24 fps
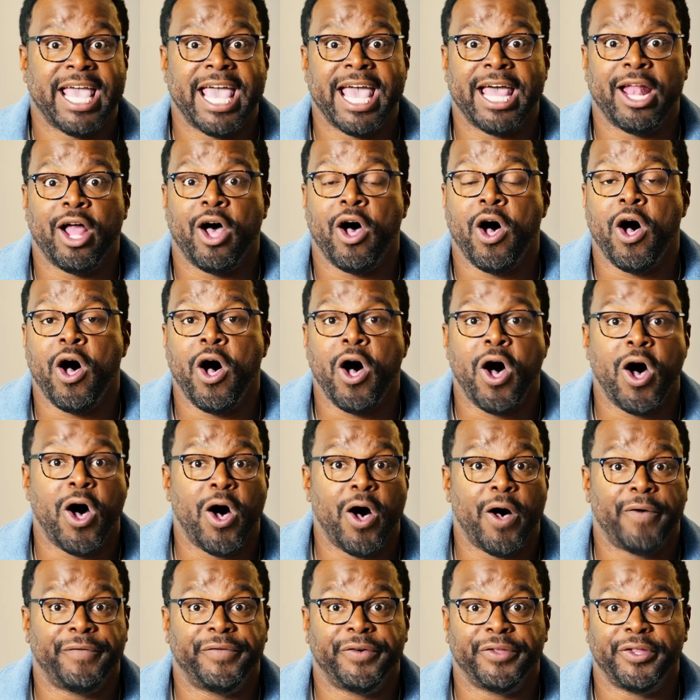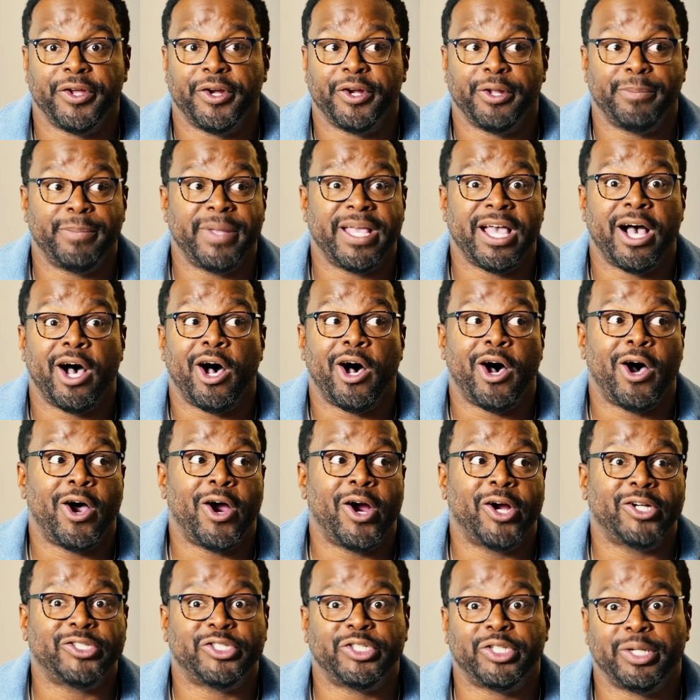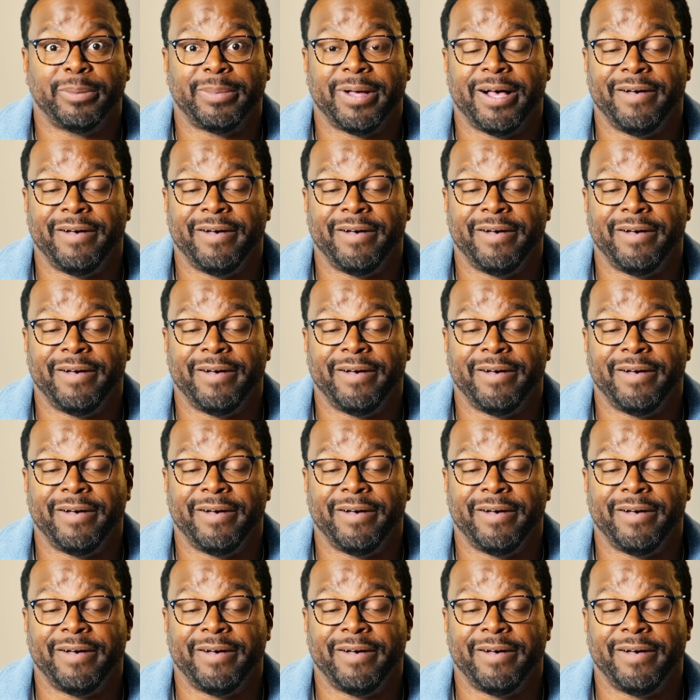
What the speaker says: at all for there to be a hardship